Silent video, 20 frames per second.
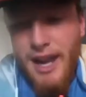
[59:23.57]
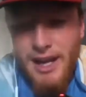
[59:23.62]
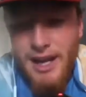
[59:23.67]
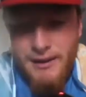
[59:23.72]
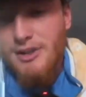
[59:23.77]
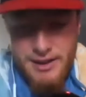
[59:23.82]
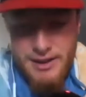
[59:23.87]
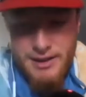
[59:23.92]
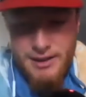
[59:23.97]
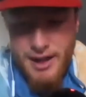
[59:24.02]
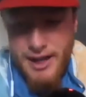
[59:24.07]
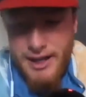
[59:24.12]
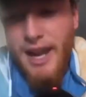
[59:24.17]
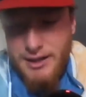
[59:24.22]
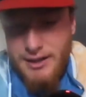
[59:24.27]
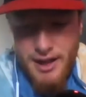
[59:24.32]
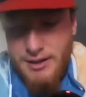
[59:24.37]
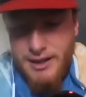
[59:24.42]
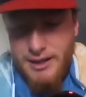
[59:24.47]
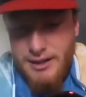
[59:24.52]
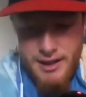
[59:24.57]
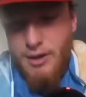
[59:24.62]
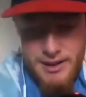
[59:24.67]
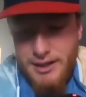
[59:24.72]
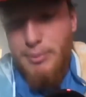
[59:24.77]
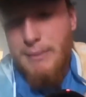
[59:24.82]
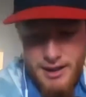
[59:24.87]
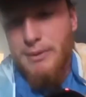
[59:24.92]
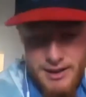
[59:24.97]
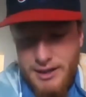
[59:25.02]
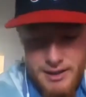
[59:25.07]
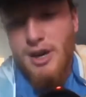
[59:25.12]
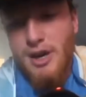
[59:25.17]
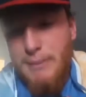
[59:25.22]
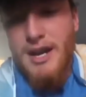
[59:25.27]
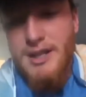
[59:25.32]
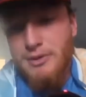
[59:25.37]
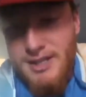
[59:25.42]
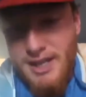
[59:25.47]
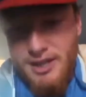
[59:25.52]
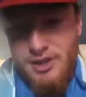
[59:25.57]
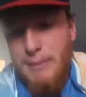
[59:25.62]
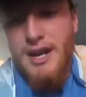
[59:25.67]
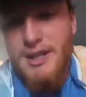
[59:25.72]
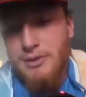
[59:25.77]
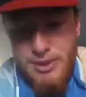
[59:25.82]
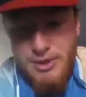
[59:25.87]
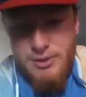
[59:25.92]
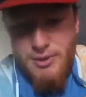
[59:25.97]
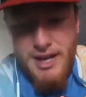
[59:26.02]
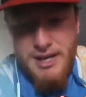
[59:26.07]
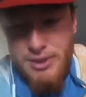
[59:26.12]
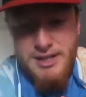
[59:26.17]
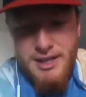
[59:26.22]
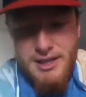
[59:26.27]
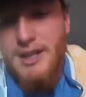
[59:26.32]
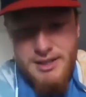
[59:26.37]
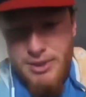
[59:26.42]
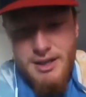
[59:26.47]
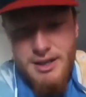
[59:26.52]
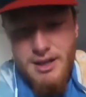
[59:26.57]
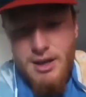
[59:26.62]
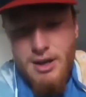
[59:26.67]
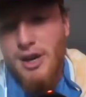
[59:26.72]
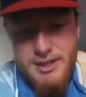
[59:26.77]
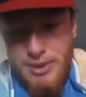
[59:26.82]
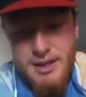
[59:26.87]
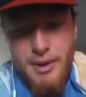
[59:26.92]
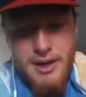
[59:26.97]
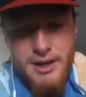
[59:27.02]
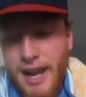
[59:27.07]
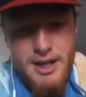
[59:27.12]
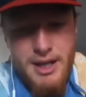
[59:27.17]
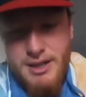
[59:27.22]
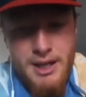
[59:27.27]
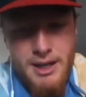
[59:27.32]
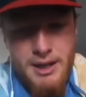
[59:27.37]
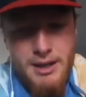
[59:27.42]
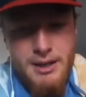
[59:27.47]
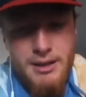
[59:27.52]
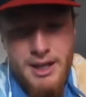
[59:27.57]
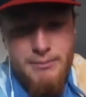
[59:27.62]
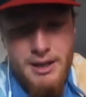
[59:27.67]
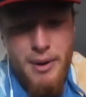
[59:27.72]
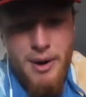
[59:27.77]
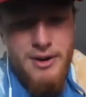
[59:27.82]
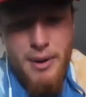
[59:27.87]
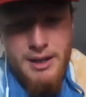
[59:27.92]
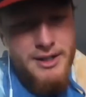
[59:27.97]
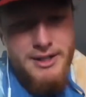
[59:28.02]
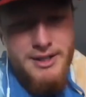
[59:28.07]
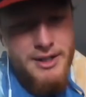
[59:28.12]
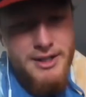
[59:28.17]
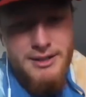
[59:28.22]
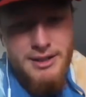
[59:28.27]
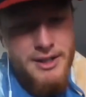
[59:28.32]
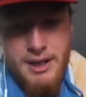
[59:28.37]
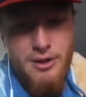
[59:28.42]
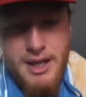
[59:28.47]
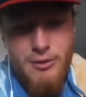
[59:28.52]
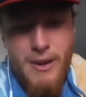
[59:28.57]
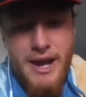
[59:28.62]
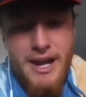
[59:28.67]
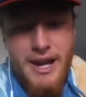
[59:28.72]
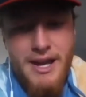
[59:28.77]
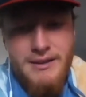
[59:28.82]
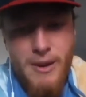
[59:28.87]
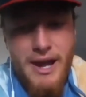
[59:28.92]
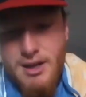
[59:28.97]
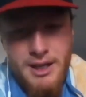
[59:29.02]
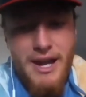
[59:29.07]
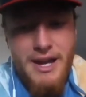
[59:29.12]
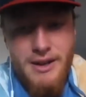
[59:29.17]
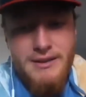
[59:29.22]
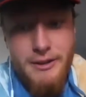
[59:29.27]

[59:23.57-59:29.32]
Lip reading: even people try and say Trump is racist, but he pardoned Lil Wayne. So